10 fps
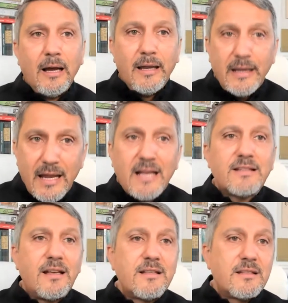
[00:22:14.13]
In
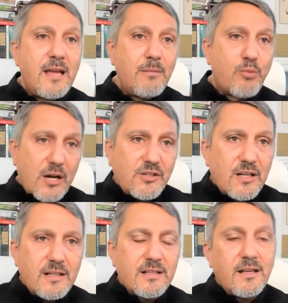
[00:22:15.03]
essence, they brushed
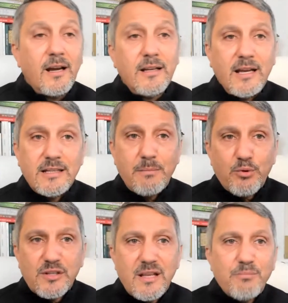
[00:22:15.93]
it aside as a
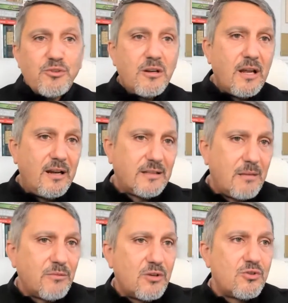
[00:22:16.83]
perception, an
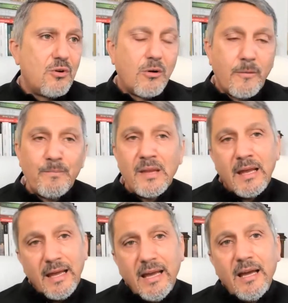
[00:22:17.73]
attempted joke,
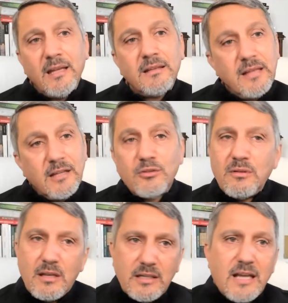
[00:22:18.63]
and that
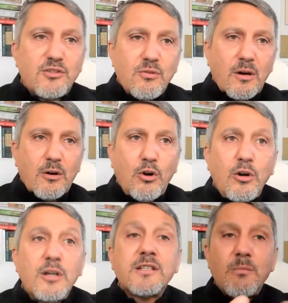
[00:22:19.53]
yes, you are
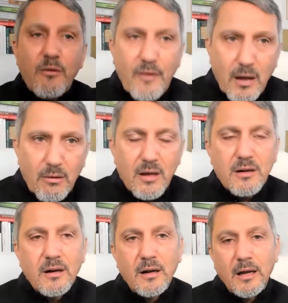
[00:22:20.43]
hurt. Some of
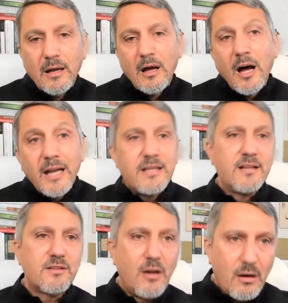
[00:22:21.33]
our
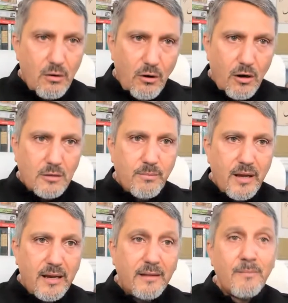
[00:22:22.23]
audience are hurt
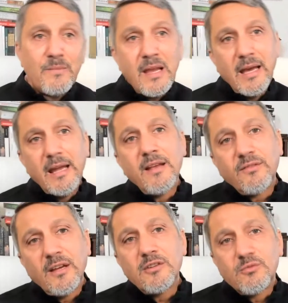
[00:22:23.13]
by it, and as
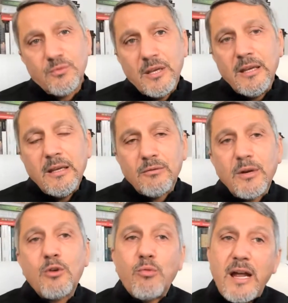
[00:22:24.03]
such, we
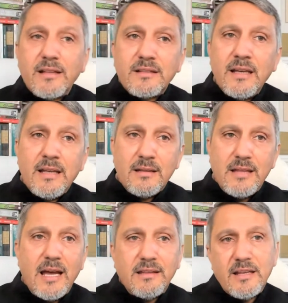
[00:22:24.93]
regret
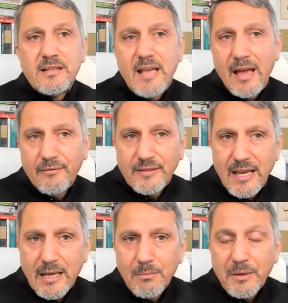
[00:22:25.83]
that this have
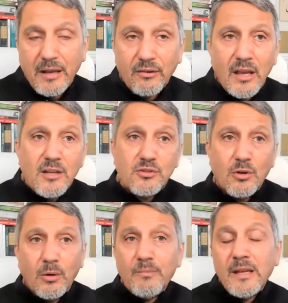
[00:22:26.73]
taken place.
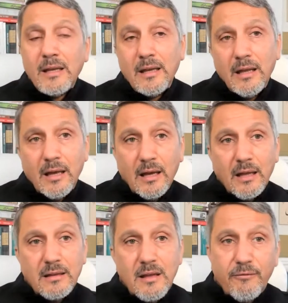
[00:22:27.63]
So
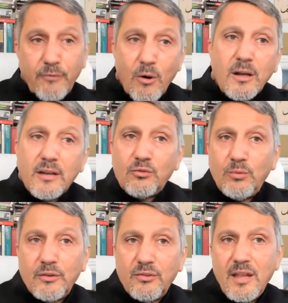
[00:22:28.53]
the focus
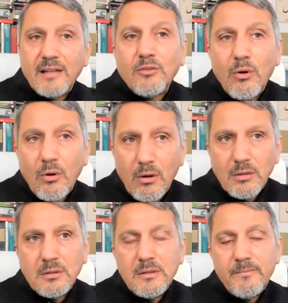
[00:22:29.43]
was not
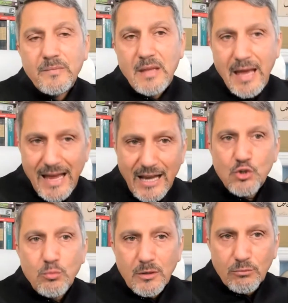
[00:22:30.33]
on the
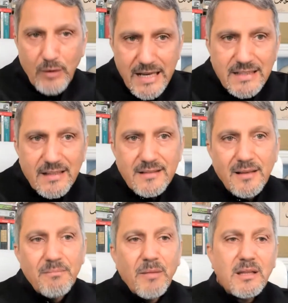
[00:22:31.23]
actual
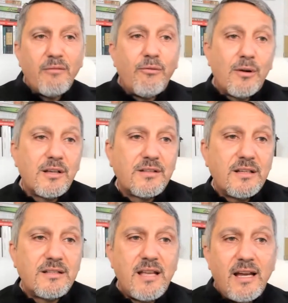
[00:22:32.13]
racism, but the focus
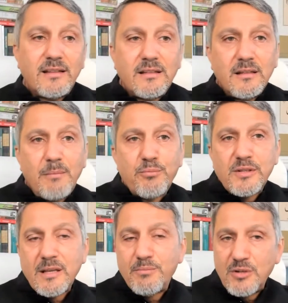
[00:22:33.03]
is that the
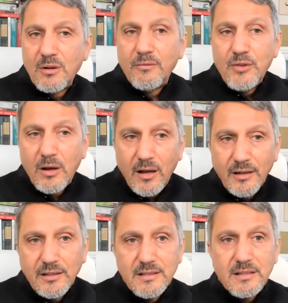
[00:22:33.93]
perception of the
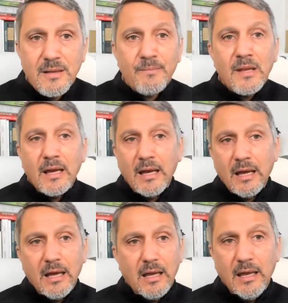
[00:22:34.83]
audience
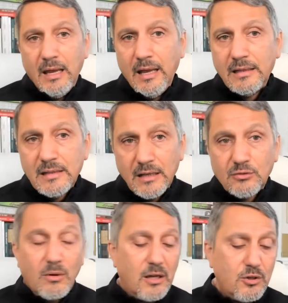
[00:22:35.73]
and
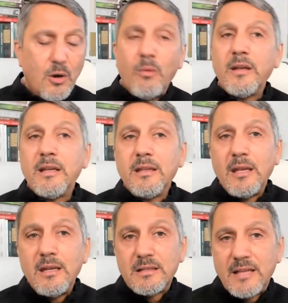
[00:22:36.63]
so on. No one in
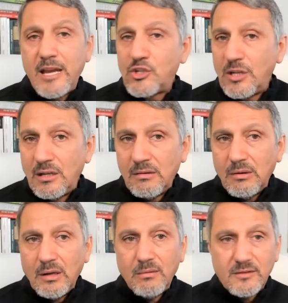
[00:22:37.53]
the station
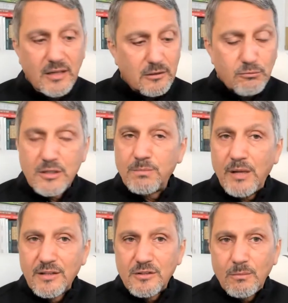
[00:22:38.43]
was held
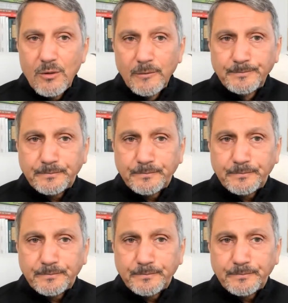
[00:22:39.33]
responsible.